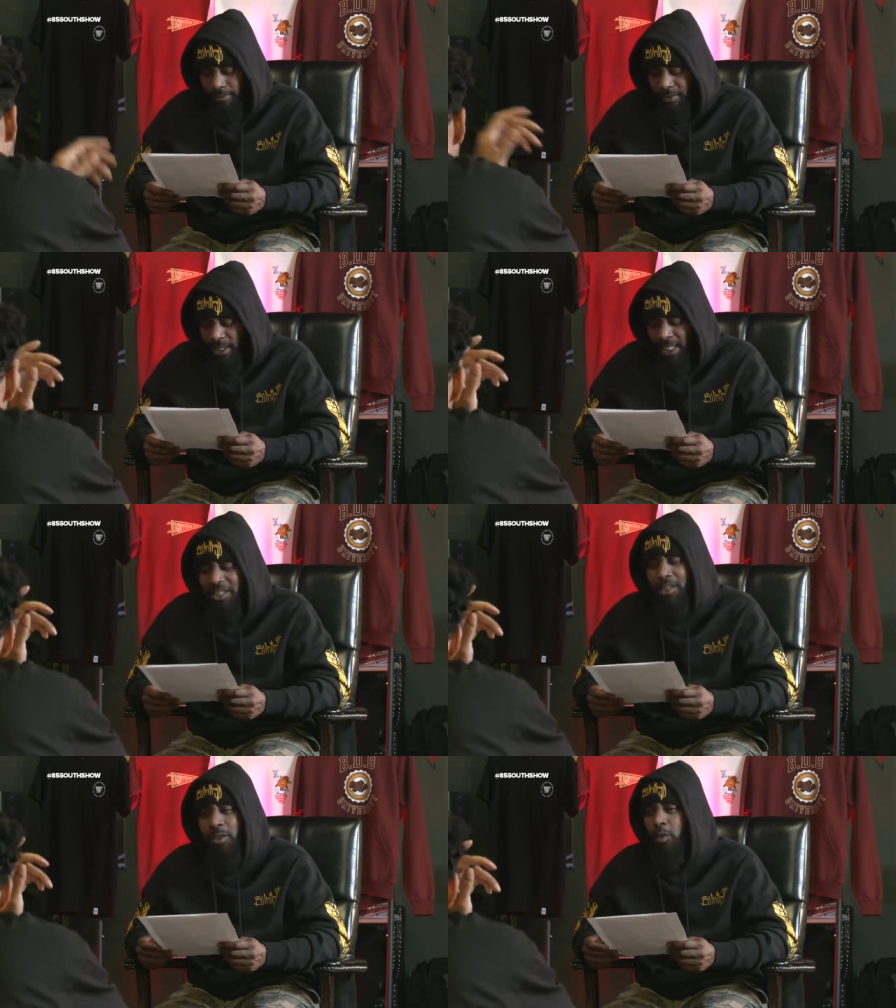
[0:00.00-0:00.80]

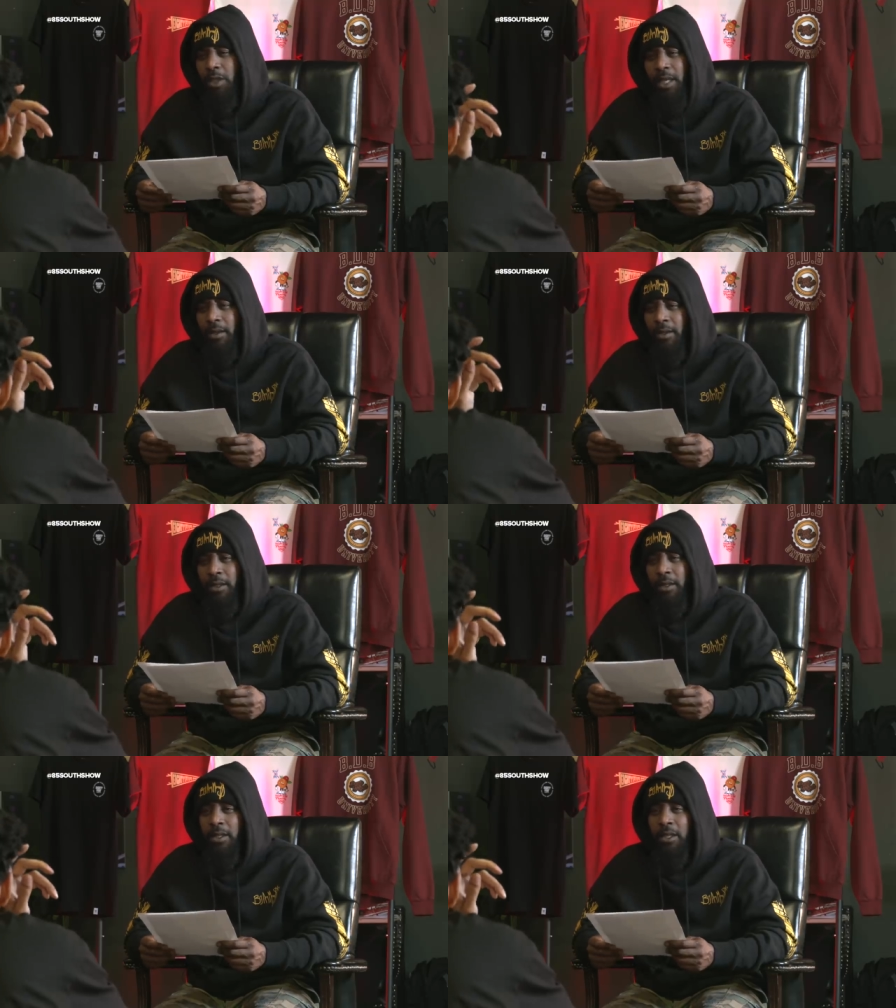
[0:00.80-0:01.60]
Listen, bro.
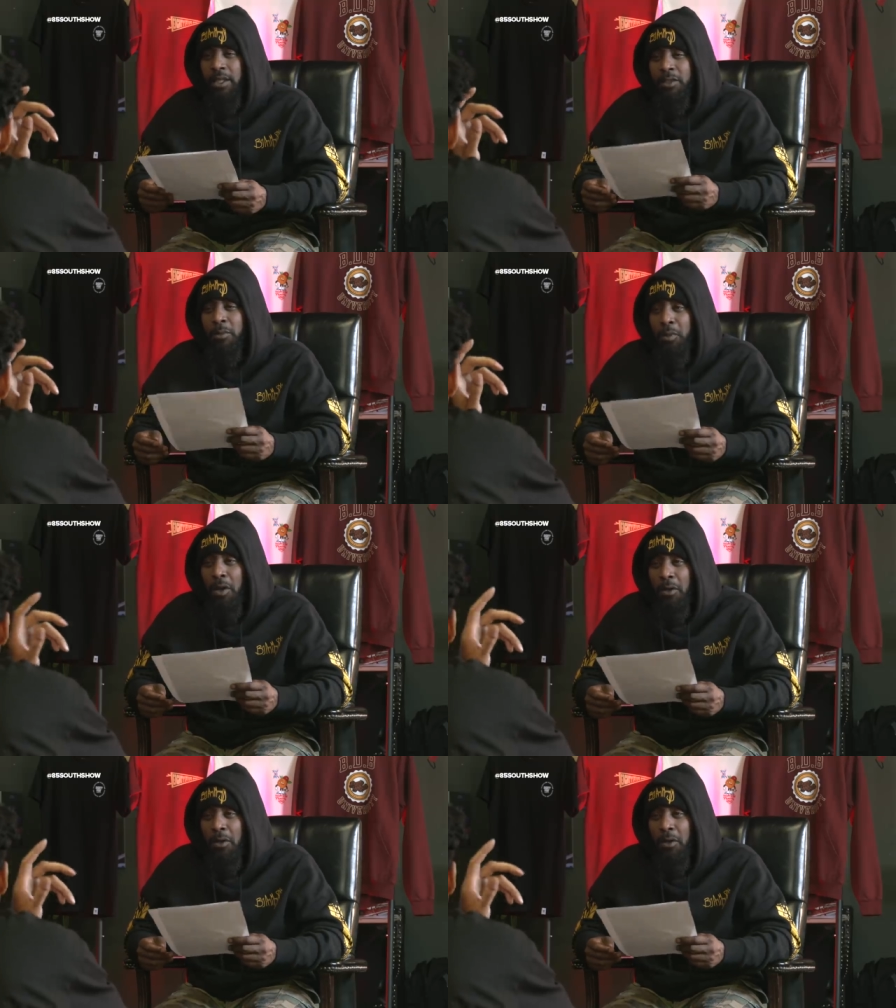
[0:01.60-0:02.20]
Listen, bro. we